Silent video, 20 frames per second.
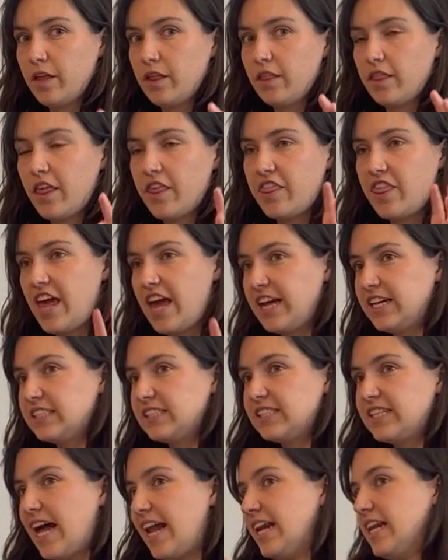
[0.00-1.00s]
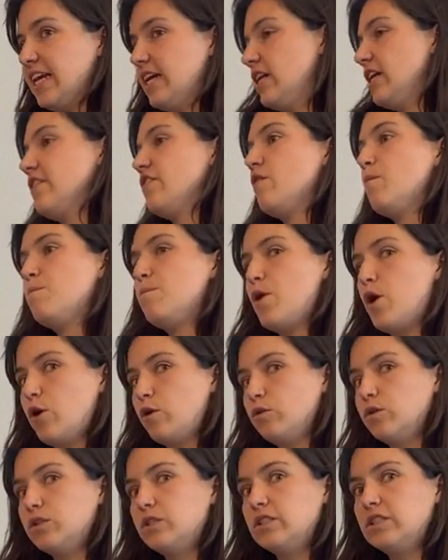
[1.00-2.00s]
the things that need it the
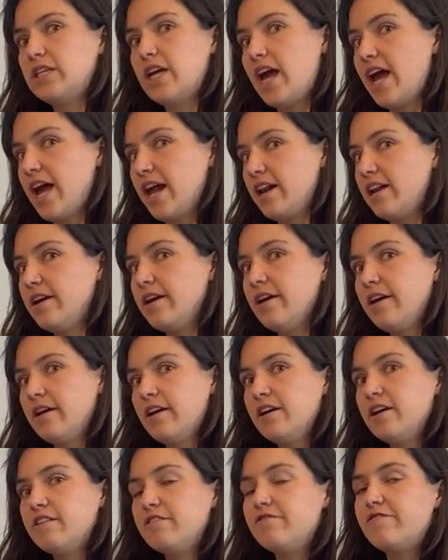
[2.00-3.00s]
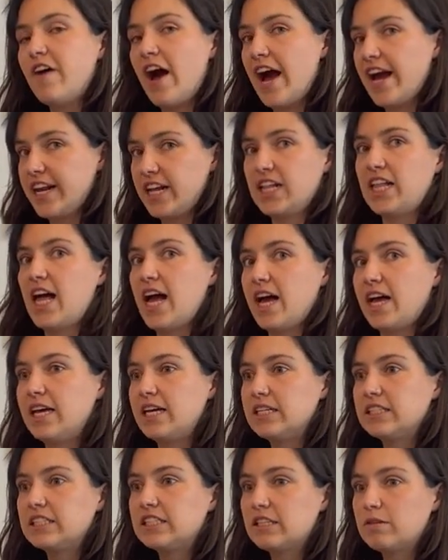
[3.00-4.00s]
most and
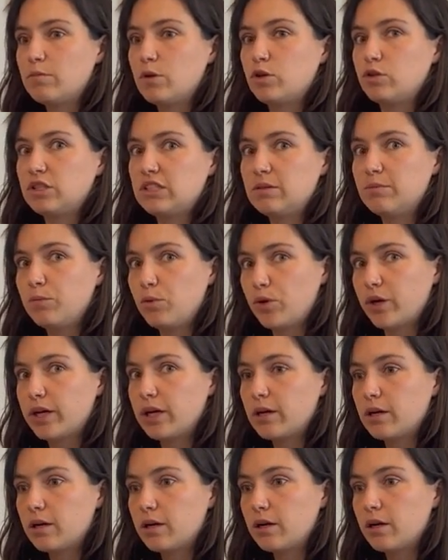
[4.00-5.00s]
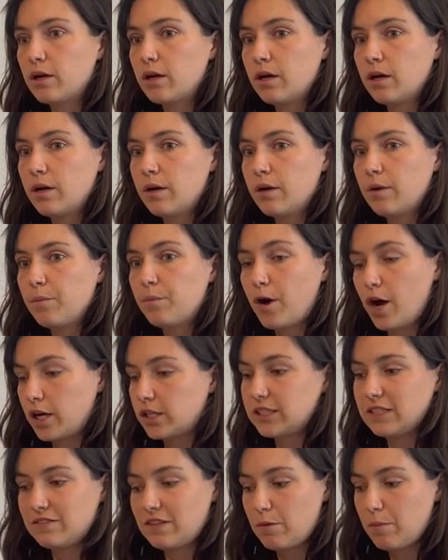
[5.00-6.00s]
finalize the most important parts
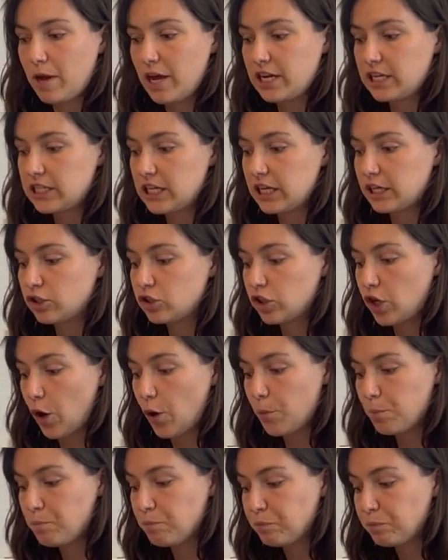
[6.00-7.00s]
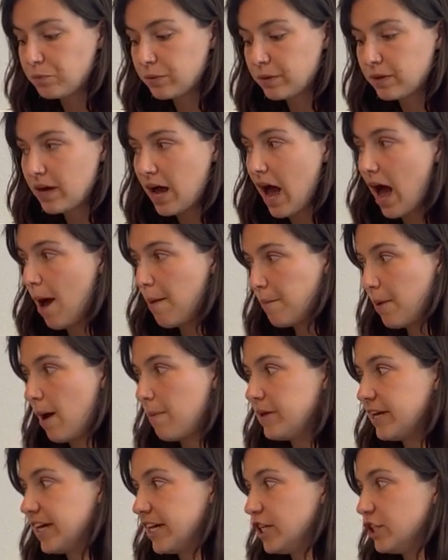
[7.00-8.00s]
of the painting. So I'm
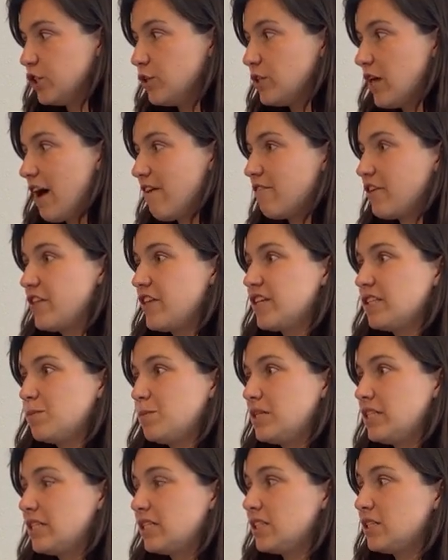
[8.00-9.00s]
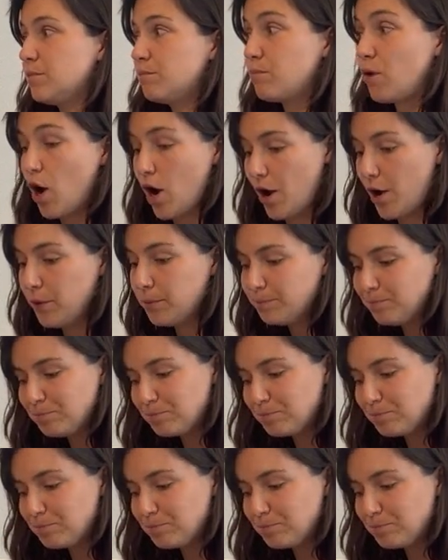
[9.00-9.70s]
probably going to do that for this piece tomorrow